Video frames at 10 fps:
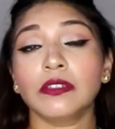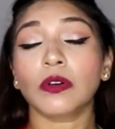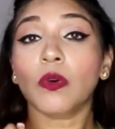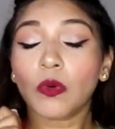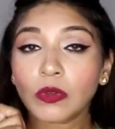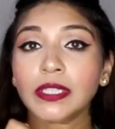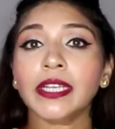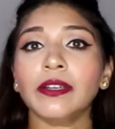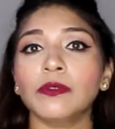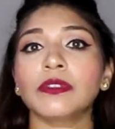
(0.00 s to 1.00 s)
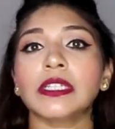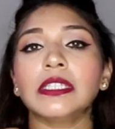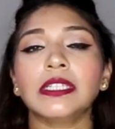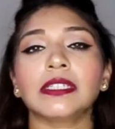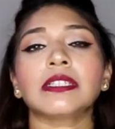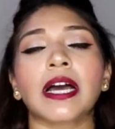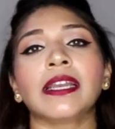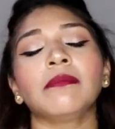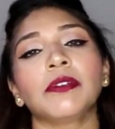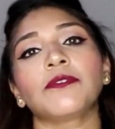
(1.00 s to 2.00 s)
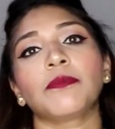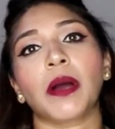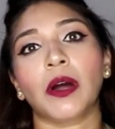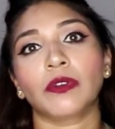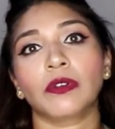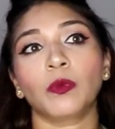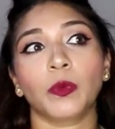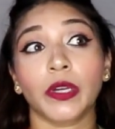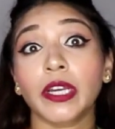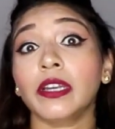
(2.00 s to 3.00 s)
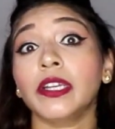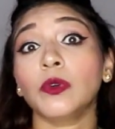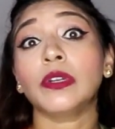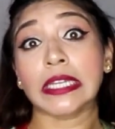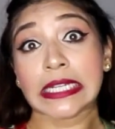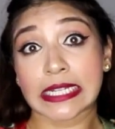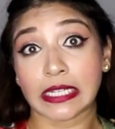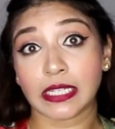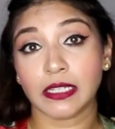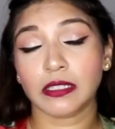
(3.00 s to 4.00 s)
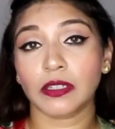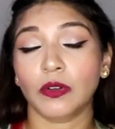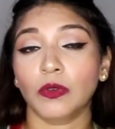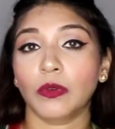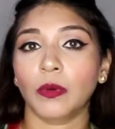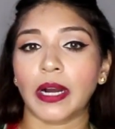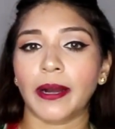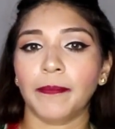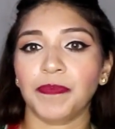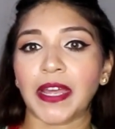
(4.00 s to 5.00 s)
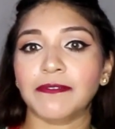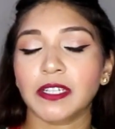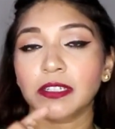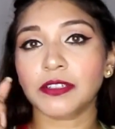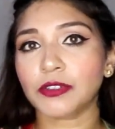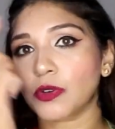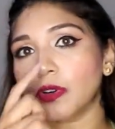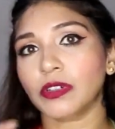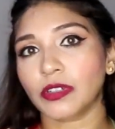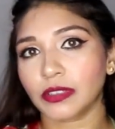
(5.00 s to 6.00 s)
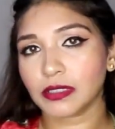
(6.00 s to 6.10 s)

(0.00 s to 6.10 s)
So only use a little tiny bit of powder where you need it. So I've done a tutorial on